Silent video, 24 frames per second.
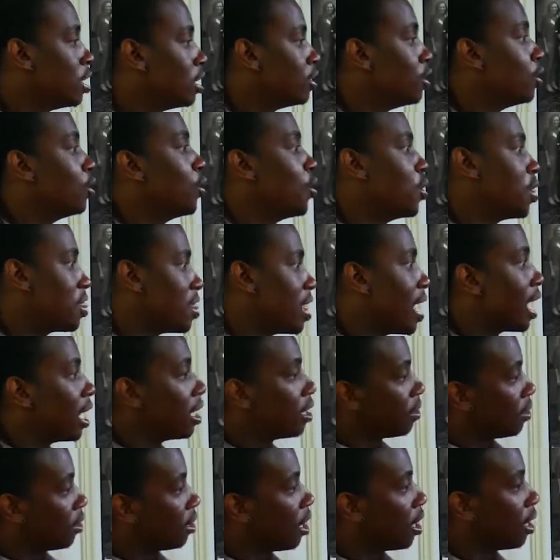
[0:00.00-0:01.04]

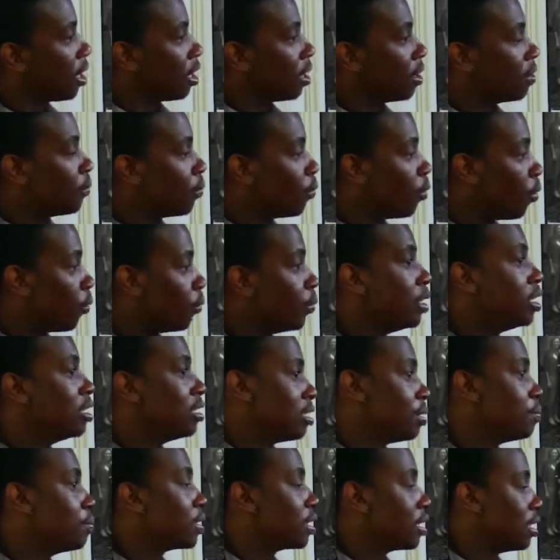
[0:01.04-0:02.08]
what we
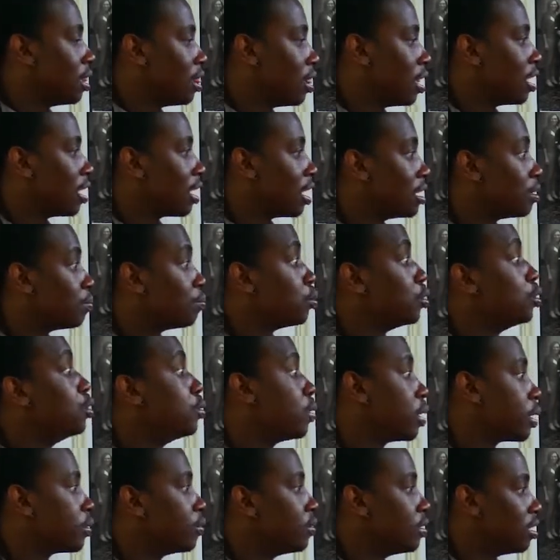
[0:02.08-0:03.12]
typically think as
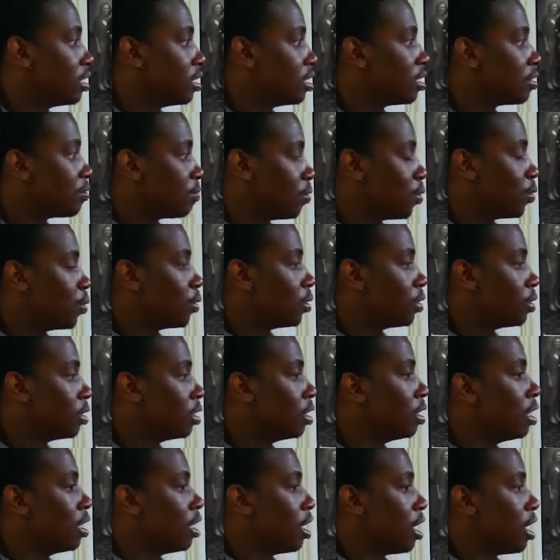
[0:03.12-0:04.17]
prerequisites for
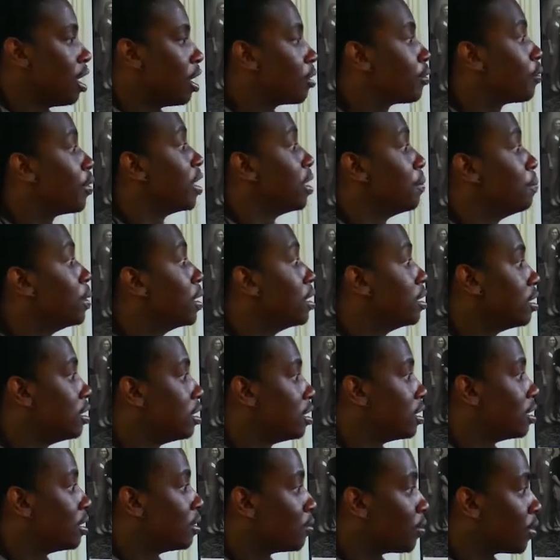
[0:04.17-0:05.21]

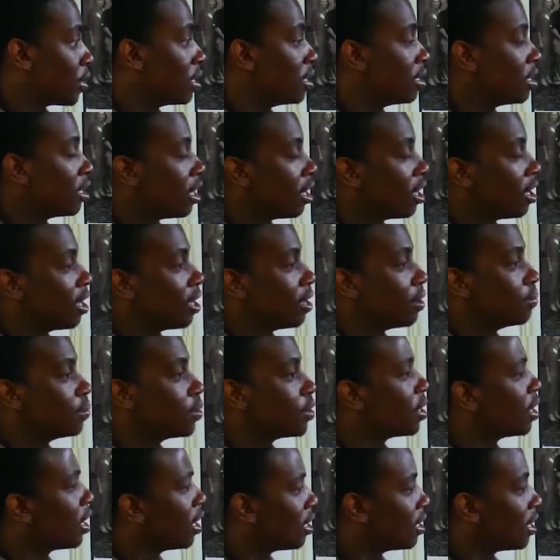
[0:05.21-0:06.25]
credibility, right?
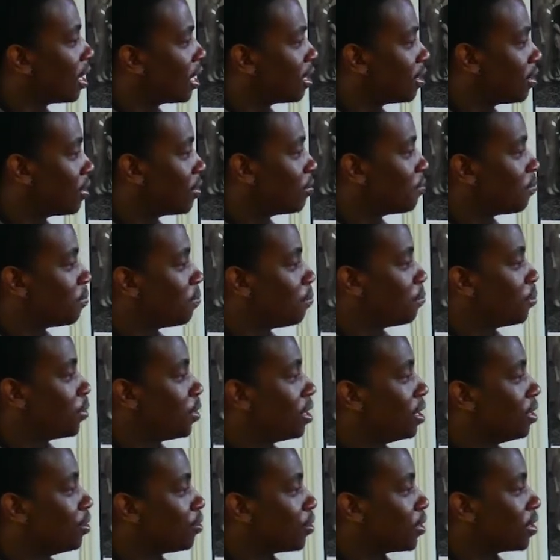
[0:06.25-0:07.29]
So that's
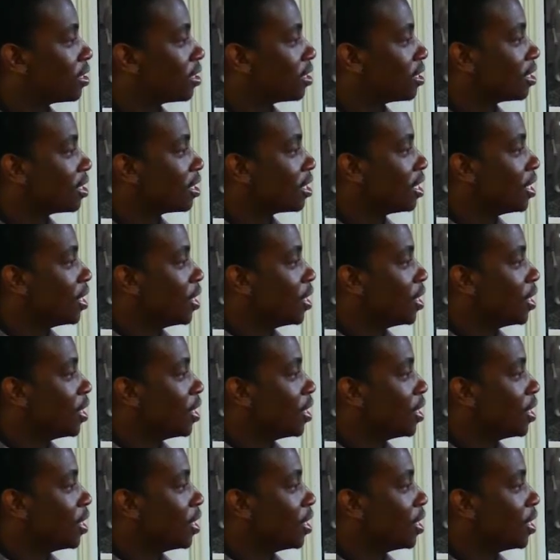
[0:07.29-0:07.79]
pretty interesting.